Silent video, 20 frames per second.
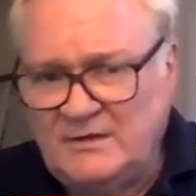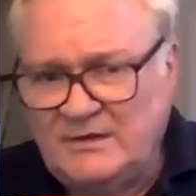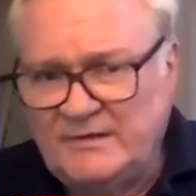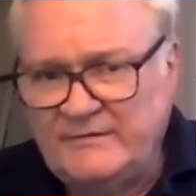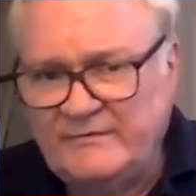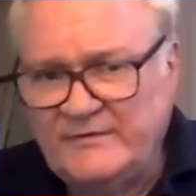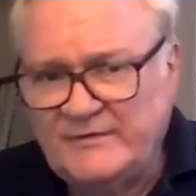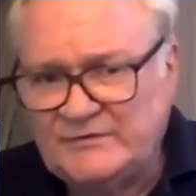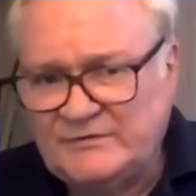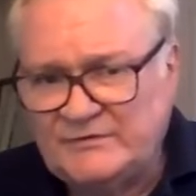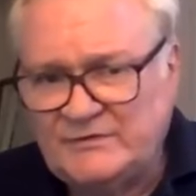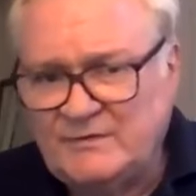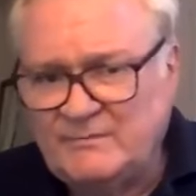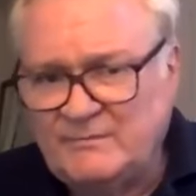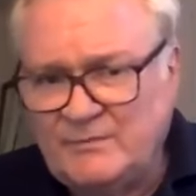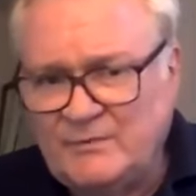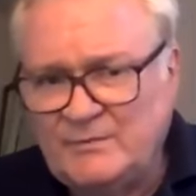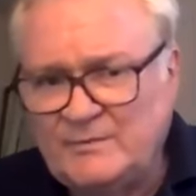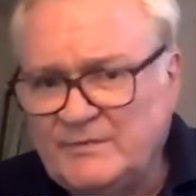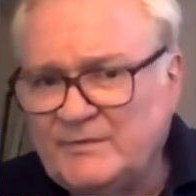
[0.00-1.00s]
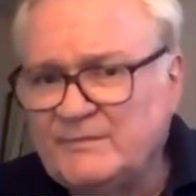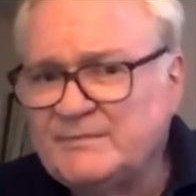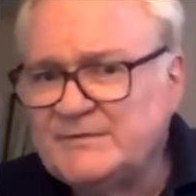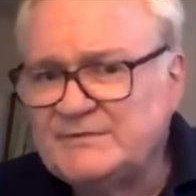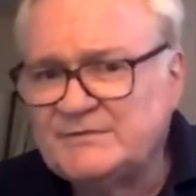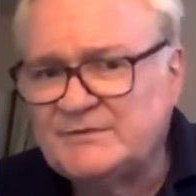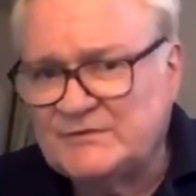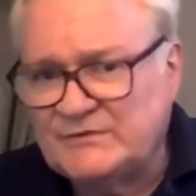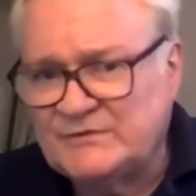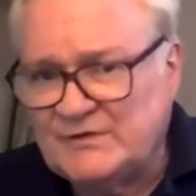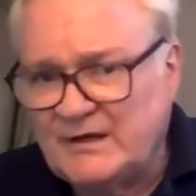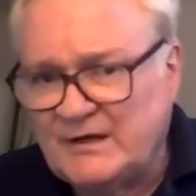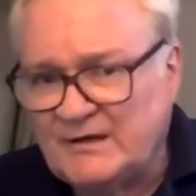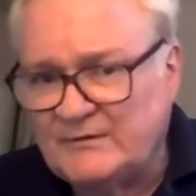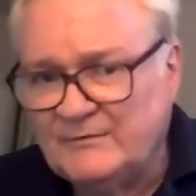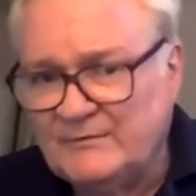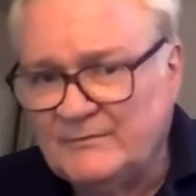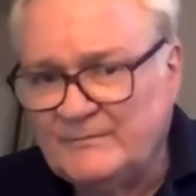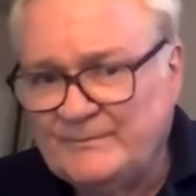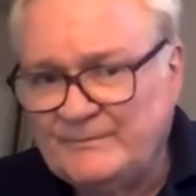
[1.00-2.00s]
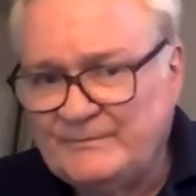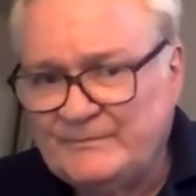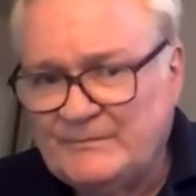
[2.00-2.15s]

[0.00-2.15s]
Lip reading: give us the boom of the business cycle.